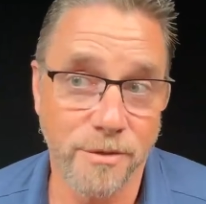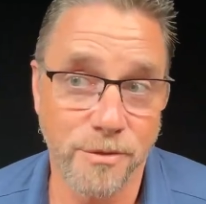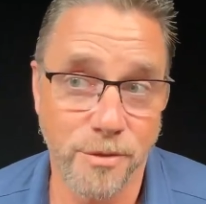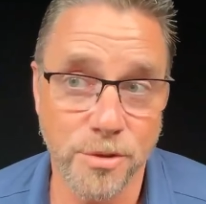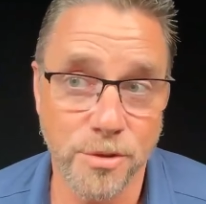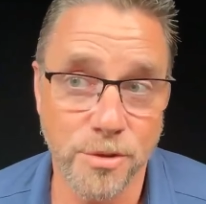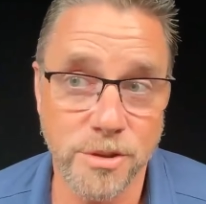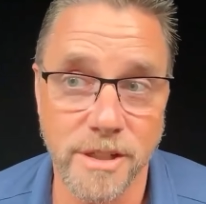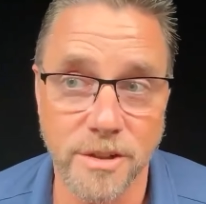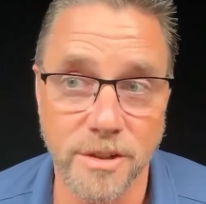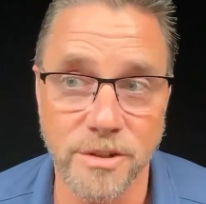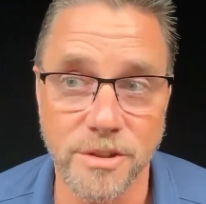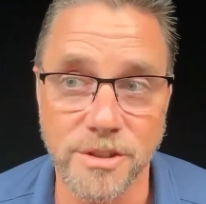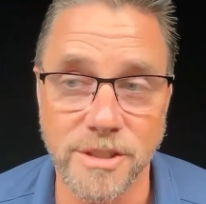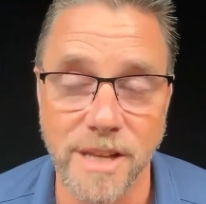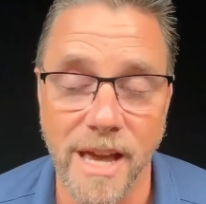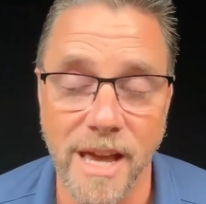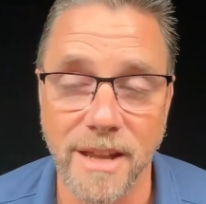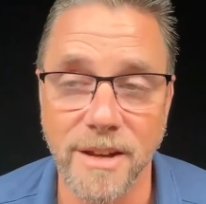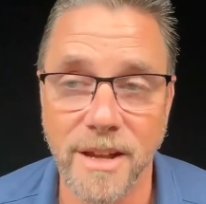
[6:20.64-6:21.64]
full sticker
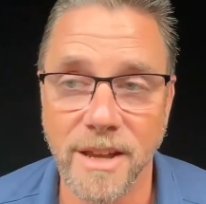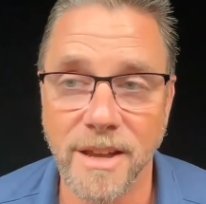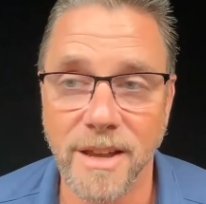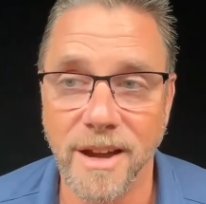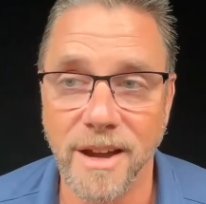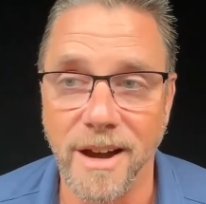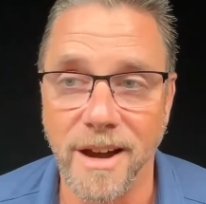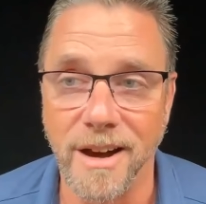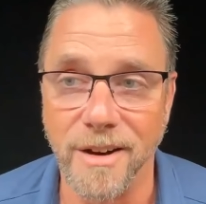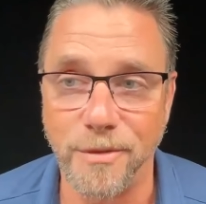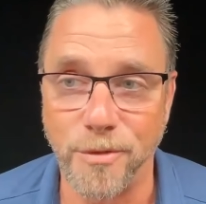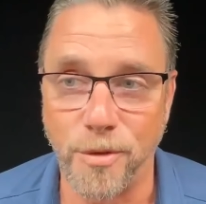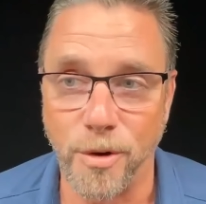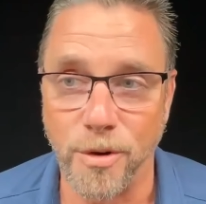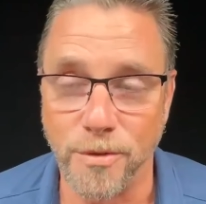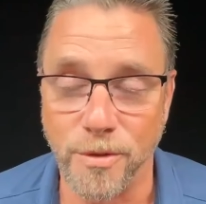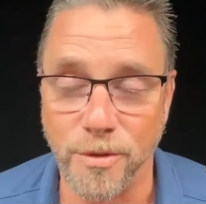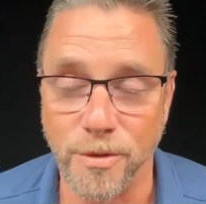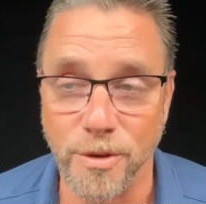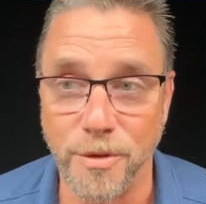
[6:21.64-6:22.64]
set for
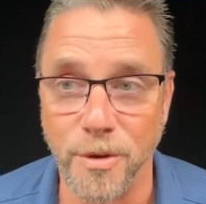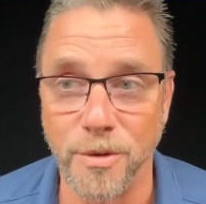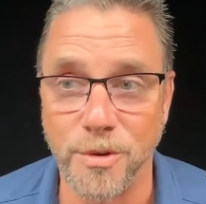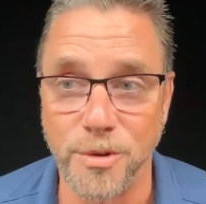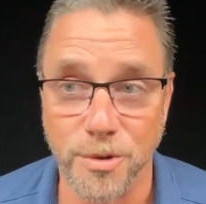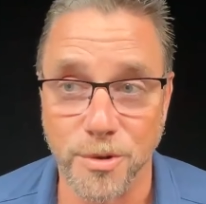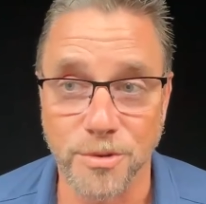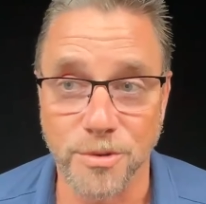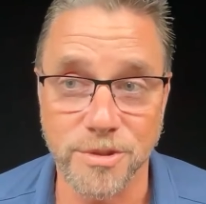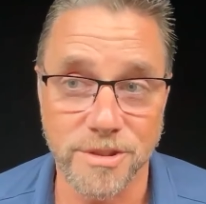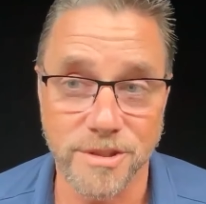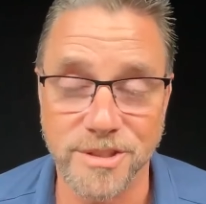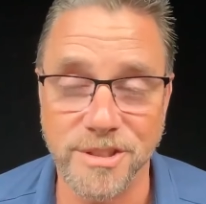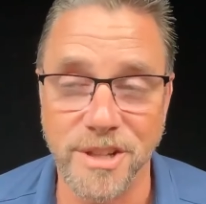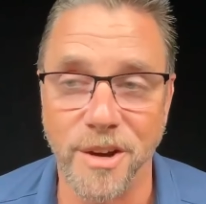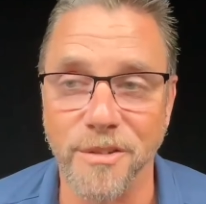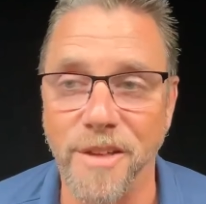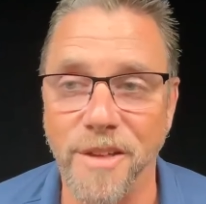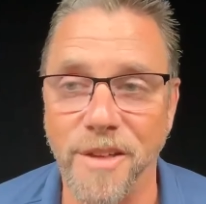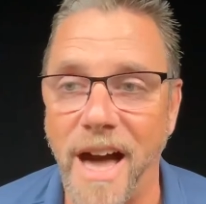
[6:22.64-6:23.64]
the photojournals and
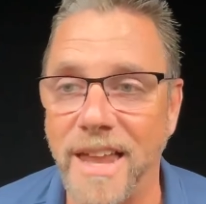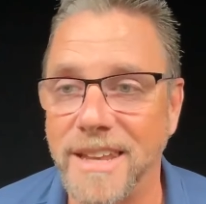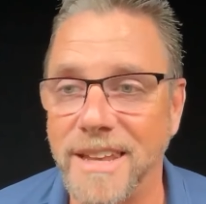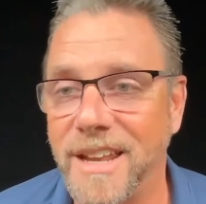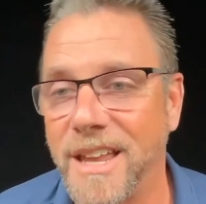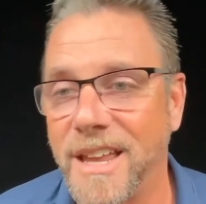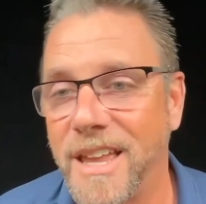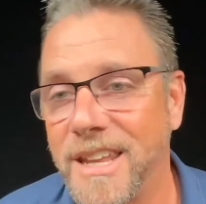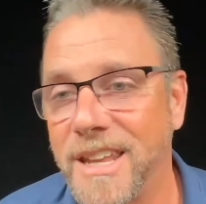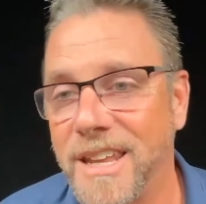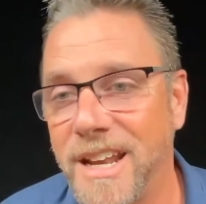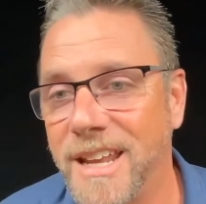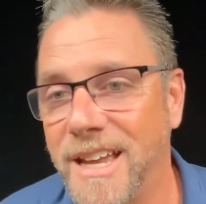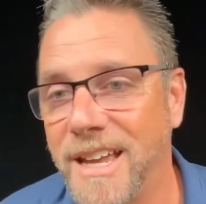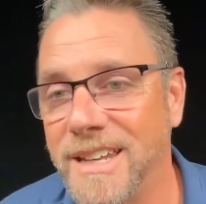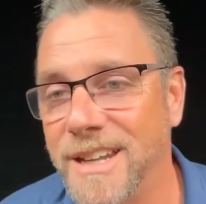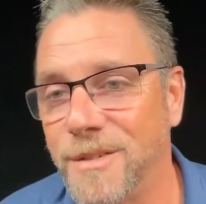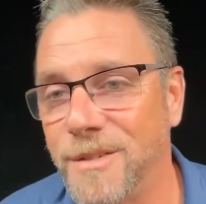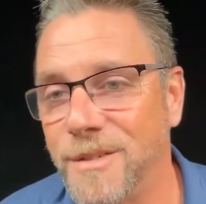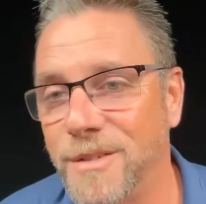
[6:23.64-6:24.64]
sell that, and
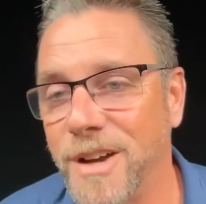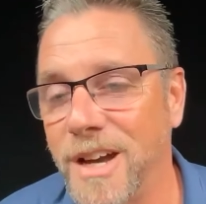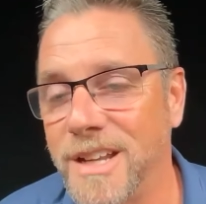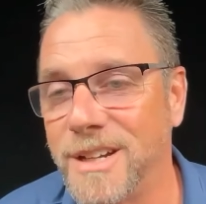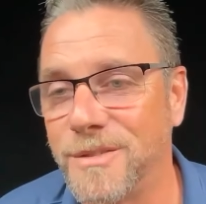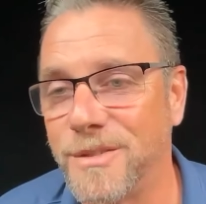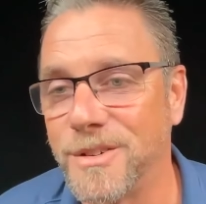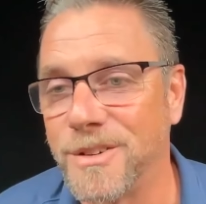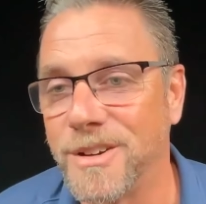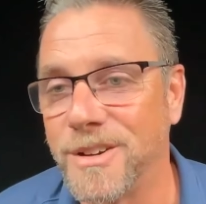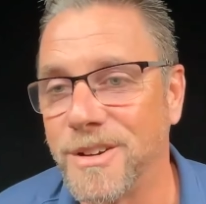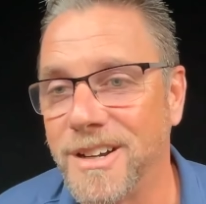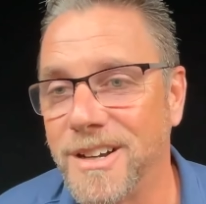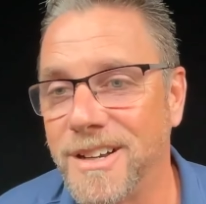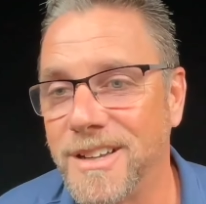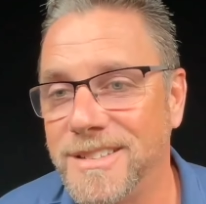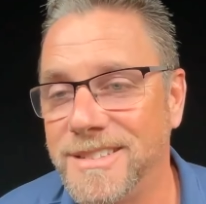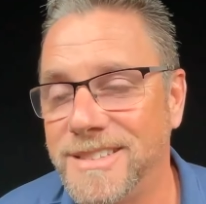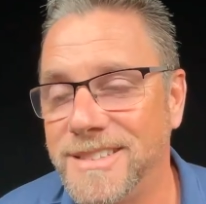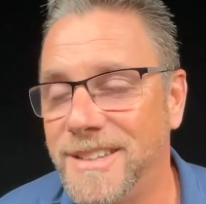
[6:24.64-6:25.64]
I never
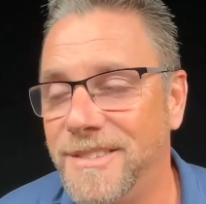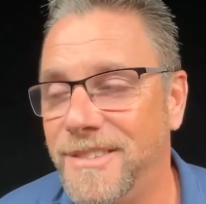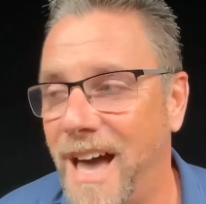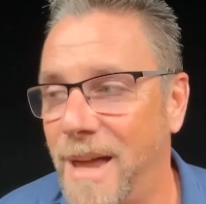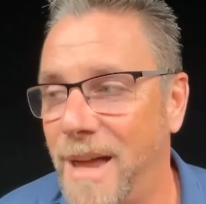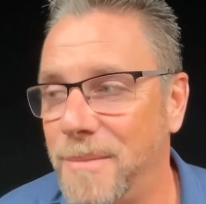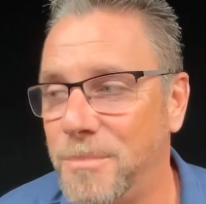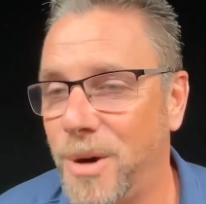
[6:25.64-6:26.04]
did that.